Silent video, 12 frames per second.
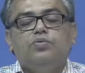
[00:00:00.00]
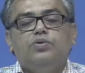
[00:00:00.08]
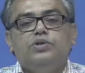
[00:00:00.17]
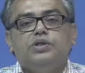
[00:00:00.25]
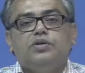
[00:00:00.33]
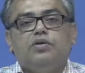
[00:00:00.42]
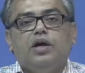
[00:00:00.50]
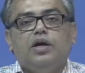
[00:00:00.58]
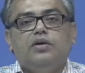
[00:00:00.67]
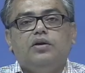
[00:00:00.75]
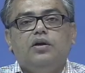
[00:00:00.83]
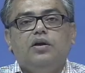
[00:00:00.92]
who is a
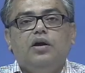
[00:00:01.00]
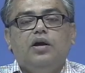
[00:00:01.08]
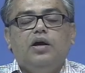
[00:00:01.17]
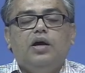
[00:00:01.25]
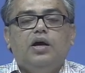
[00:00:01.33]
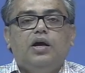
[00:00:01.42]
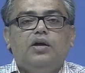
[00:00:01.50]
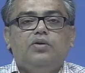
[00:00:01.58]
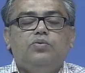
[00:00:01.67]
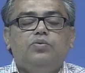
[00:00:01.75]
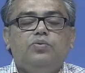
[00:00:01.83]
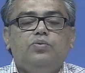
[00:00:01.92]
director and
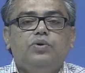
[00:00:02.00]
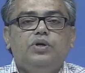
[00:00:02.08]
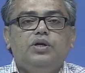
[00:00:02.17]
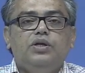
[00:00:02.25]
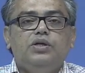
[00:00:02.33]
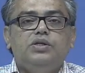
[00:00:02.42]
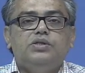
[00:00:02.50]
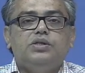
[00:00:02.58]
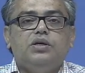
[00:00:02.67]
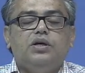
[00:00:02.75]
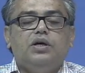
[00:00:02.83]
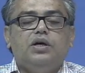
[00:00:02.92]
who is
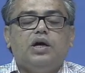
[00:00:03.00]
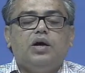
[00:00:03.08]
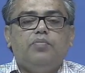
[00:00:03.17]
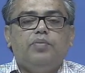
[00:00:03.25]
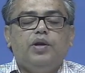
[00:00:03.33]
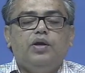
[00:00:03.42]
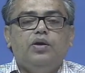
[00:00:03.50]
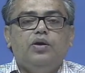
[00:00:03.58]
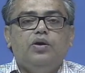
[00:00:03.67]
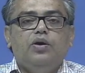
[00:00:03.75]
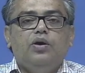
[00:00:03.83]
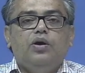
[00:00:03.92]
a company
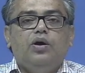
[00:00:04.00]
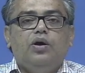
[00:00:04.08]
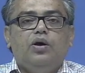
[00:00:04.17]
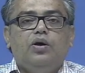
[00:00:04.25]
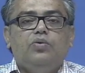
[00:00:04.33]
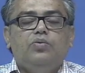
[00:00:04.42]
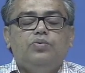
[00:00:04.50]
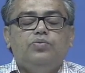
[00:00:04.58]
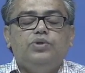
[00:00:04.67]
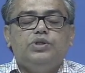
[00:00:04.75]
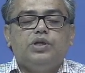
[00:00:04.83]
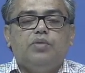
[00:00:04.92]
uh, who,
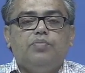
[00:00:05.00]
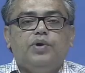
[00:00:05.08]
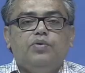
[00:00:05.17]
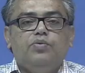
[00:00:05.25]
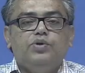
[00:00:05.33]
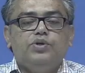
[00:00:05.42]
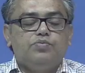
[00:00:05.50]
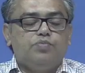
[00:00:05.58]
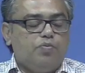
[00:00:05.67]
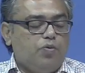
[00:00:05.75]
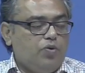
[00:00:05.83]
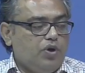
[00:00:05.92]
which company who is
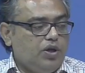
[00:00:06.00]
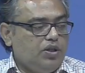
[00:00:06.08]
promoting